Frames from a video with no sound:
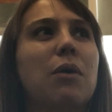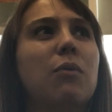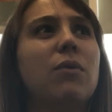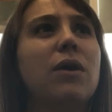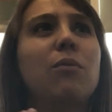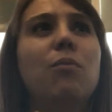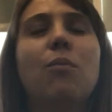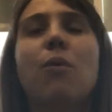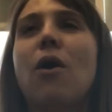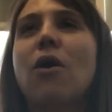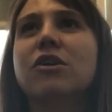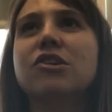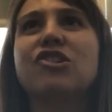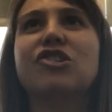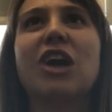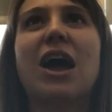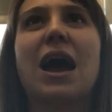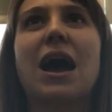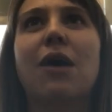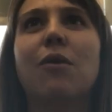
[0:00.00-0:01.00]
We
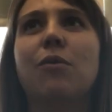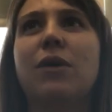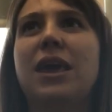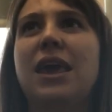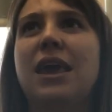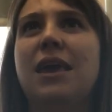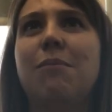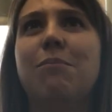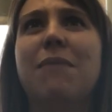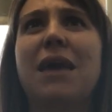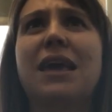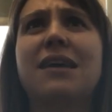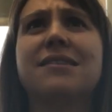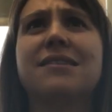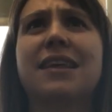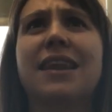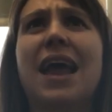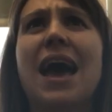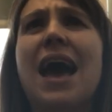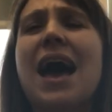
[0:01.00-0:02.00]
watch how he
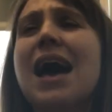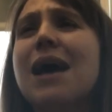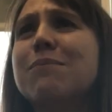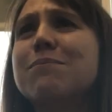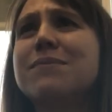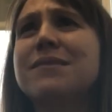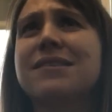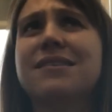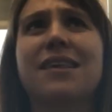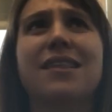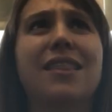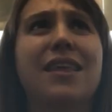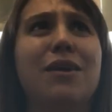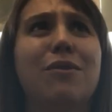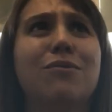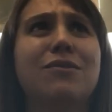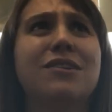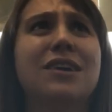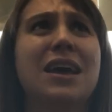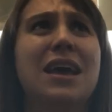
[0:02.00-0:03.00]
makes an
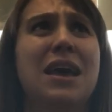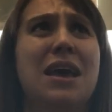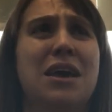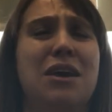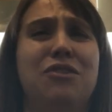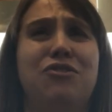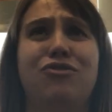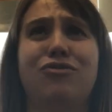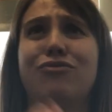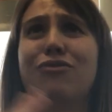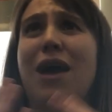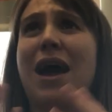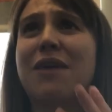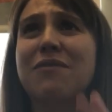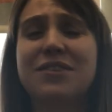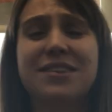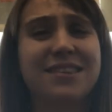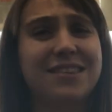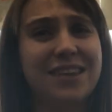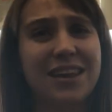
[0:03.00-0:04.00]
absolute
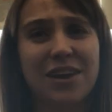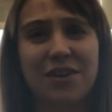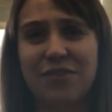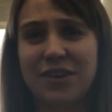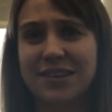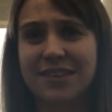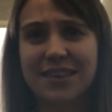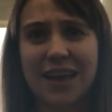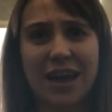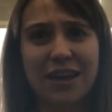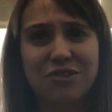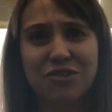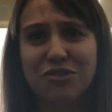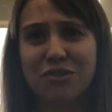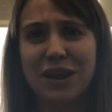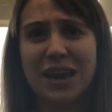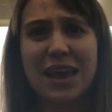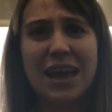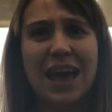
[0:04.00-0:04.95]
travesty of his country